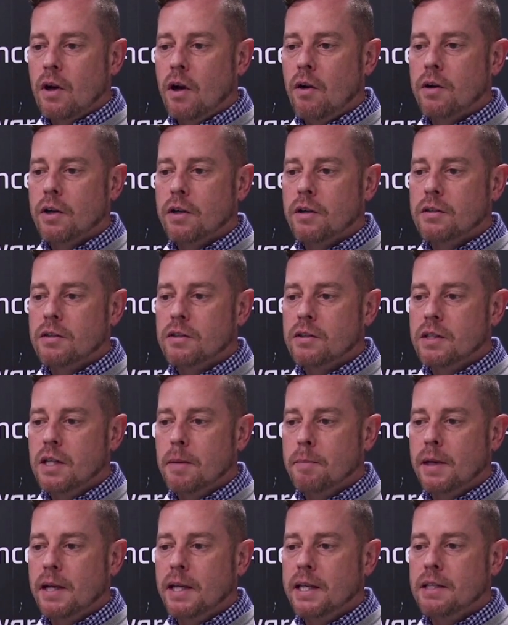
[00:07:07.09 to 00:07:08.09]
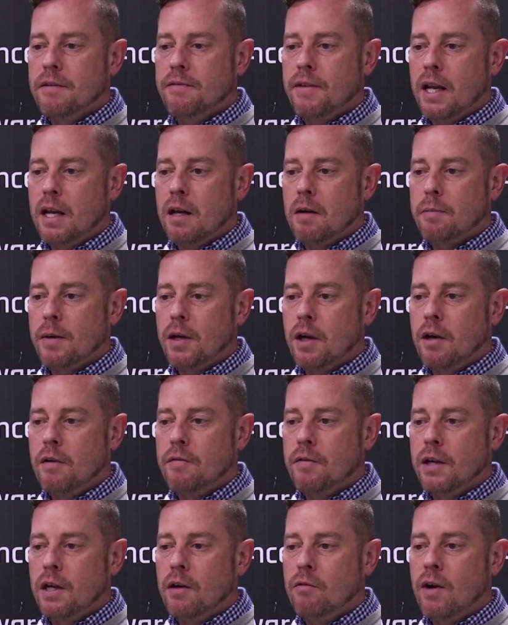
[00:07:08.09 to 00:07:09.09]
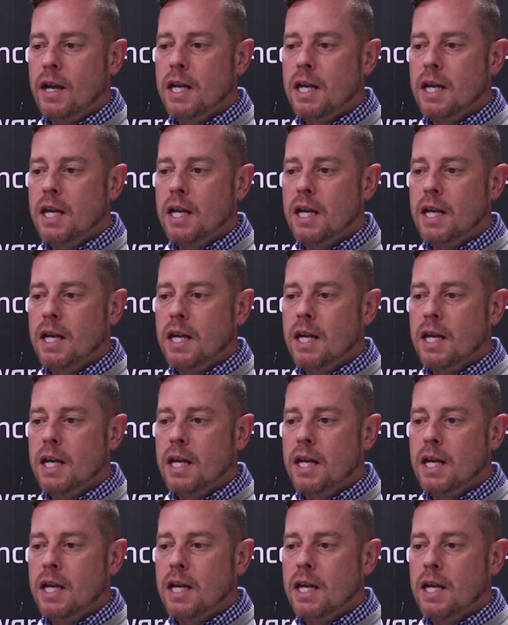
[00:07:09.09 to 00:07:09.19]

Hurricanes typically develop over the